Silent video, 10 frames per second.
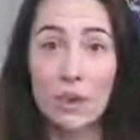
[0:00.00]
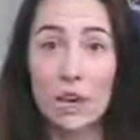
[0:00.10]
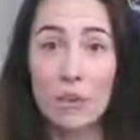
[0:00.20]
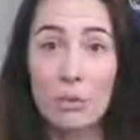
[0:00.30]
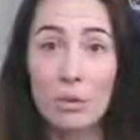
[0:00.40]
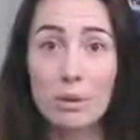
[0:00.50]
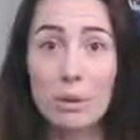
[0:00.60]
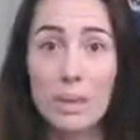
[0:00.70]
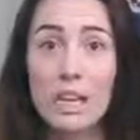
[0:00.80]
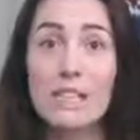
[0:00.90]
help.
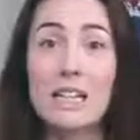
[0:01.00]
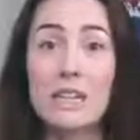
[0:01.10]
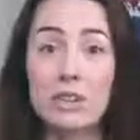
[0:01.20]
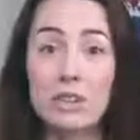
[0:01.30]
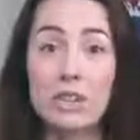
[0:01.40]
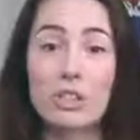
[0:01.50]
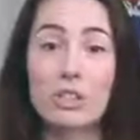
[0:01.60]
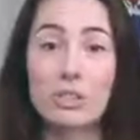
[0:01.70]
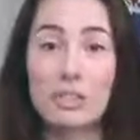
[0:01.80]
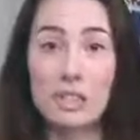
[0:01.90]
It's another thing
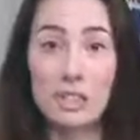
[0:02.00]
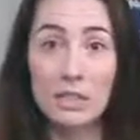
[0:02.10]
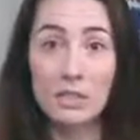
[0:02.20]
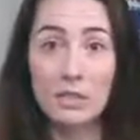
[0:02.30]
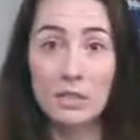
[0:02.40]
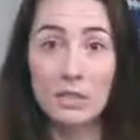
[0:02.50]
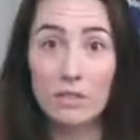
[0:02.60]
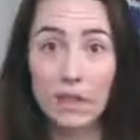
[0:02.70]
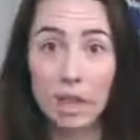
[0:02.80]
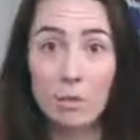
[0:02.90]
to receive
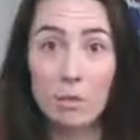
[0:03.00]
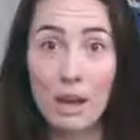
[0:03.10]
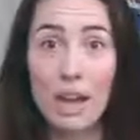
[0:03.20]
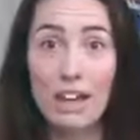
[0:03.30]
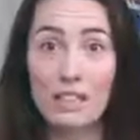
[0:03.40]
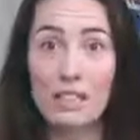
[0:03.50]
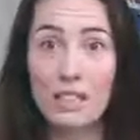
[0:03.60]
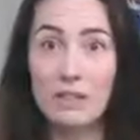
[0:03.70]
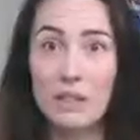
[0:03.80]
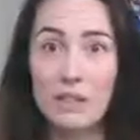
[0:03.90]
the help. And it's
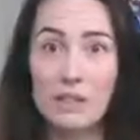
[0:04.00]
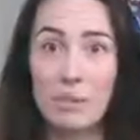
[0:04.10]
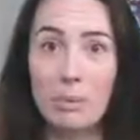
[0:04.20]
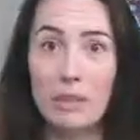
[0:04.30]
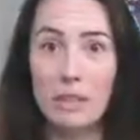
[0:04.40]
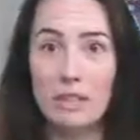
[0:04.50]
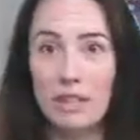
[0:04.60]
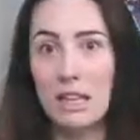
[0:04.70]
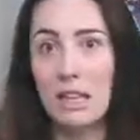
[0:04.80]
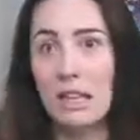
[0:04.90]
even a separate thing
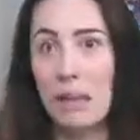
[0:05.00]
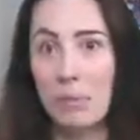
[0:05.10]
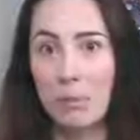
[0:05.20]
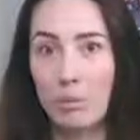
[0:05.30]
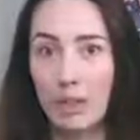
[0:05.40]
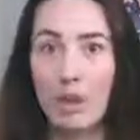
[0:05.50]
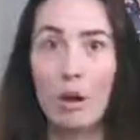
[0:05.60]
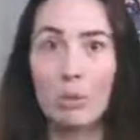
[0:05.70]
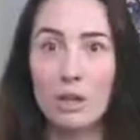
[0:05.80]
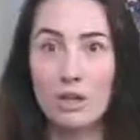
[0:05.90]
to then implement the
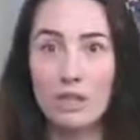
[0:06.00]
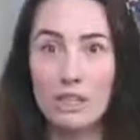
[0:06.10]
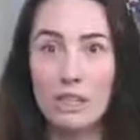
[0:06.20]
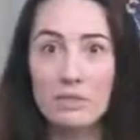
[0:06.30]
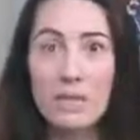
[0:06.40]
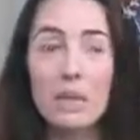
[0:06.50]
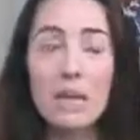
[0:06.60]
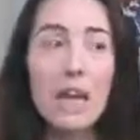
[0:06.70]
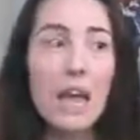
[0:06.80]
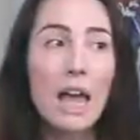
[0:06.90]
help that you've received.
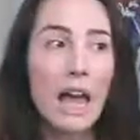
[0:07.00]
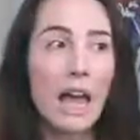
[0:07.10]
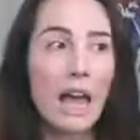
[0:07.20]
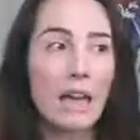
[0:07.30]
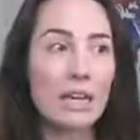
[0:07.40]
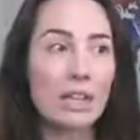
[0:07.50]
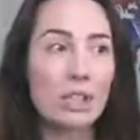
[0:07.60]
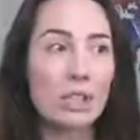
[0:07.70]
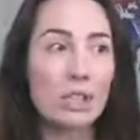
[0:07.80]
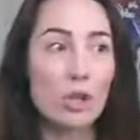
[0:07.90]
And
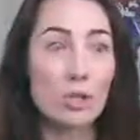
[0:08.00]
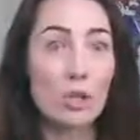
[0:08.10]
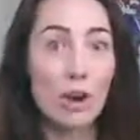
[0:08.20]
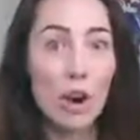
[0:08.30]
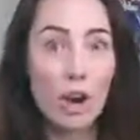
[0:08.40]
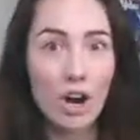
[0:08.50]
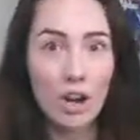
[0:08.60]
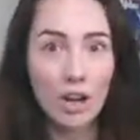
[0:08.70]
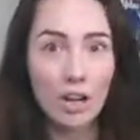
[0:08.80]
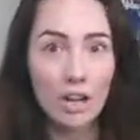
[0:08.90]
so with
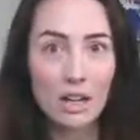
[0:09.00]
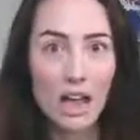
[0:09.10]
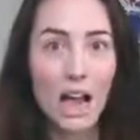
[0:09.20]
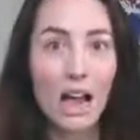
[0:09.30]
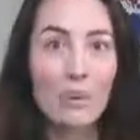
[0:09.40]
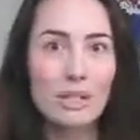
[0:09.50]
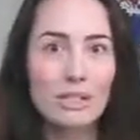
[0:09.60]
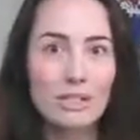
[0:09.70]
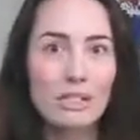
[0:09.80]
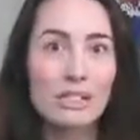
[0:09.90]
her, I
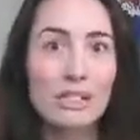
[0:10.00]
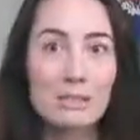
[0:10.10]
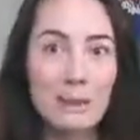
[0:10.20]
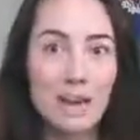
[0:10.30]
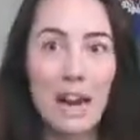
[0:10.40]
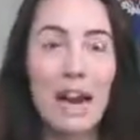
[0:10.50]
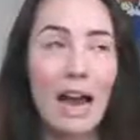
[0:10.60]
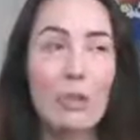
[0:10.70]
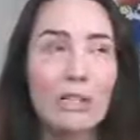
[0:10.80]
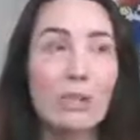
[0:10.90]
was spinning, and
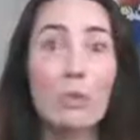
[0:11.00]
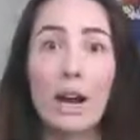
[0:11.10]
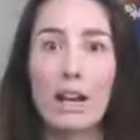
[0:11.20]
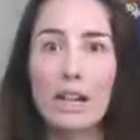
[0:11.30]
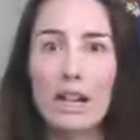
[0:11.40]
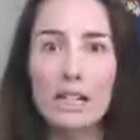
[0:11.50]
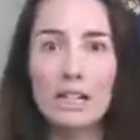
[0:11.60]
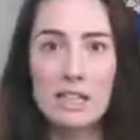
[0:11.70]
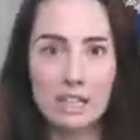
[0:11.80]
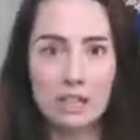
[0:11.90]
I wasn't recognizing
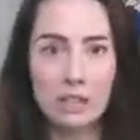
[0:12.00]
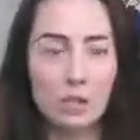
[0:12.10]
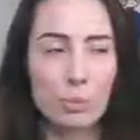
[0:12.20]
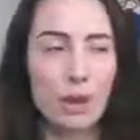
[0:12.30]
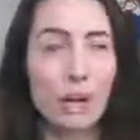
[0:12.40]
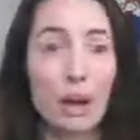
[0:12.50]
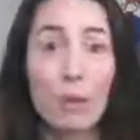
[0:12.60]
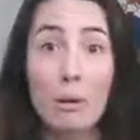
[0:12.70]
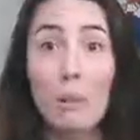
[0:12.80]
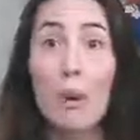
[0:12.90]
this until she pointed it out.
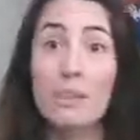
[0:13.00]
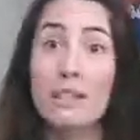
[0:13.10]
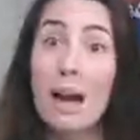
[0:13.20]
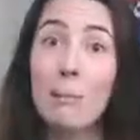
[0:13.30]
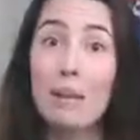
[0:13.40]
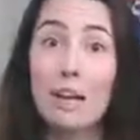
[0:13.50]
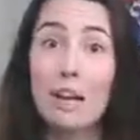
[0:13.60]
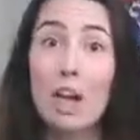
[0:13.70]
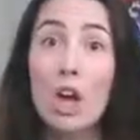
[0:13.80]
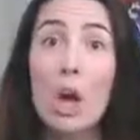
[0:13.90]
But what was
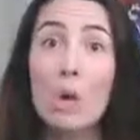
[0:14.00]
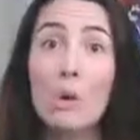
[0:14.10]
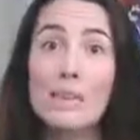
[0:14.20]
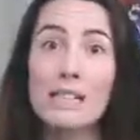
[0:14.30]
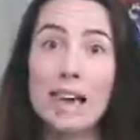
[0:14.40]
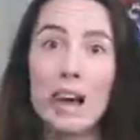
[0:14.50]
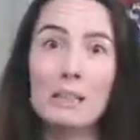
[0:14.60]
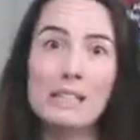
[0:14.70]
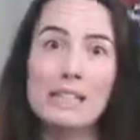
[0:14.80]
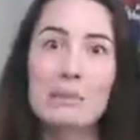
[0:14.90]
happening was that I
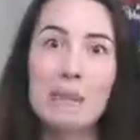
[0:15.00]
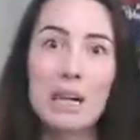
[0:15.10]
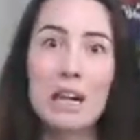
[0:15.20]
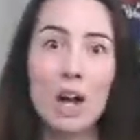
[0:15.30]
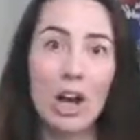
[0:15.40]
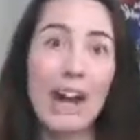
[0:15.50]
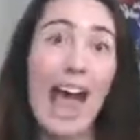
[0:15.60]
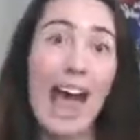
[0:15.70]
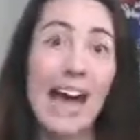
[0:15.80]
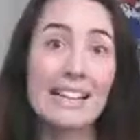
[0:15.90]
was spinning on
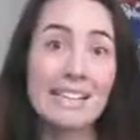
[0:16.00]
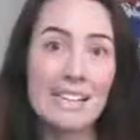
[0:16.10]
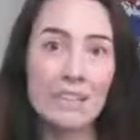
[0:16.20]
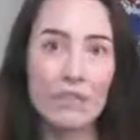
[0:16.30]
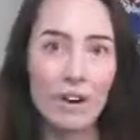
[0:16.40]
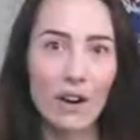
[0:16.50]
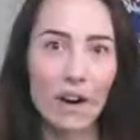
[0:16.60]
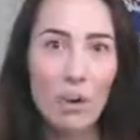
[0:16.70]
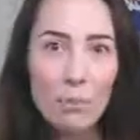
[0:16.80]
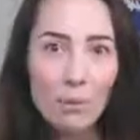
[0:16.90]
asking for
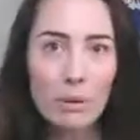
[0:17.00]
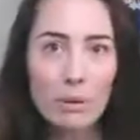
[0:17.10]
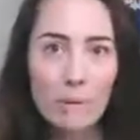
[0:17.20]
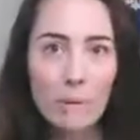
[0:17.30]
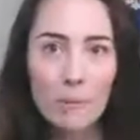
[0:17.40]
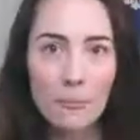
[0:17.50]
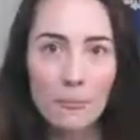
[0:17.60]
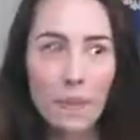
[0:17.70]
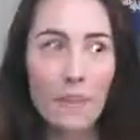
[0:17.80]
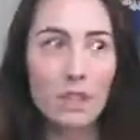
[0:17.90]
help.
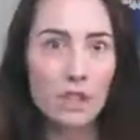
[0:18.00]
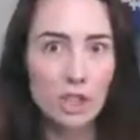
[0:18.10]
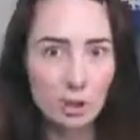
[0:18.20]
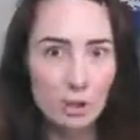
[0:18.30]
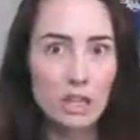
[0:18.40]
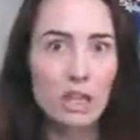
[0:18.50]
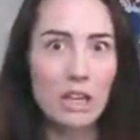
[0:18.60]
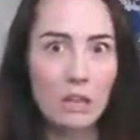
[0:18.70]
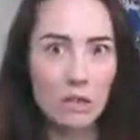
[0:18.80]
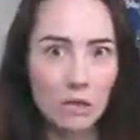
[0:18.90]
And then she would
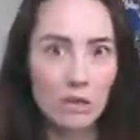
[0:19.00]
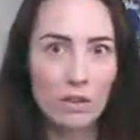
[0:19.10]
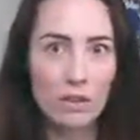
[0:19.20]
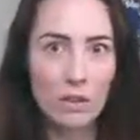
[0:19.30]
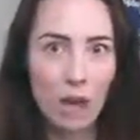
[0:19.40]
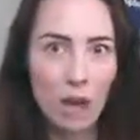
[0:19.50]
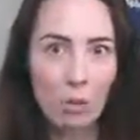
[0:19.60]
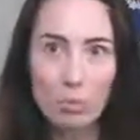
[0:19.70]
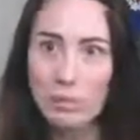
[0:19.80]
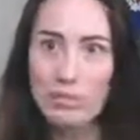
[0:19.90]
give
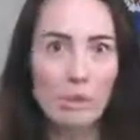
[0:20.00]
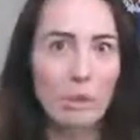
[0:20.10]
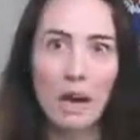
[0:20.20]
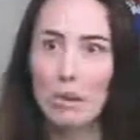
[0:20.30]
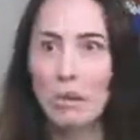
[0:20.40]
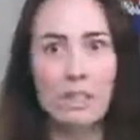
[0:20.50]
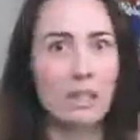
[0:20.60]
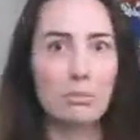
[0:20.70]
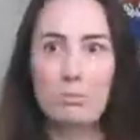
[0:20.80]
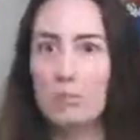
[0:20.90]
help, feedback,
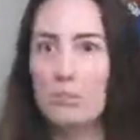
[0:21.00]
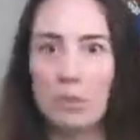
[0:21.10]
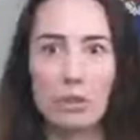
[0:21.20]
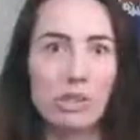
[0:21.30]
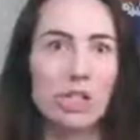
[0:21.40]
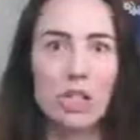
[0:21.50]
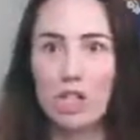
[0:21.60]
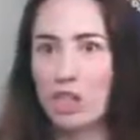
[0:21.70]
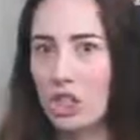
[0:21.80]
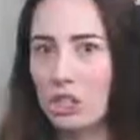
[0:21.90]
wisdom,
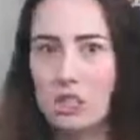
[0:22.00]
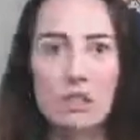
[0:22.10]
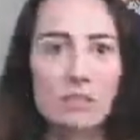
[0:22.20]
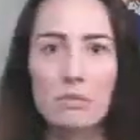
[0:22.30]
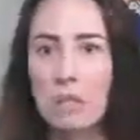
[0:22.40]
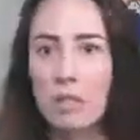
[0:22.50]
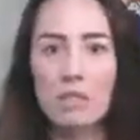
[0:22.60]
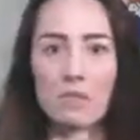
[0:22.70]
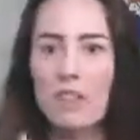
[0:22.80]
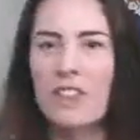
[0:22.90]
suggestions,
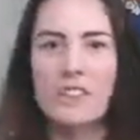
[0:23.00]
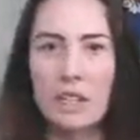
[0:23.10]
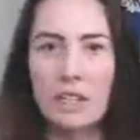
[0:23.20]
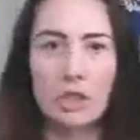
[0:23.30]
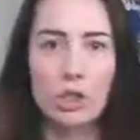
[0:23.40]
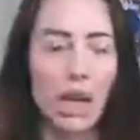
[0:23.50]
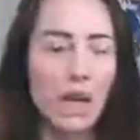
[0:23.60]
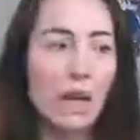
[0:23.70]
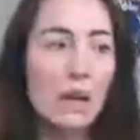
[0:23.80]
different things I could try.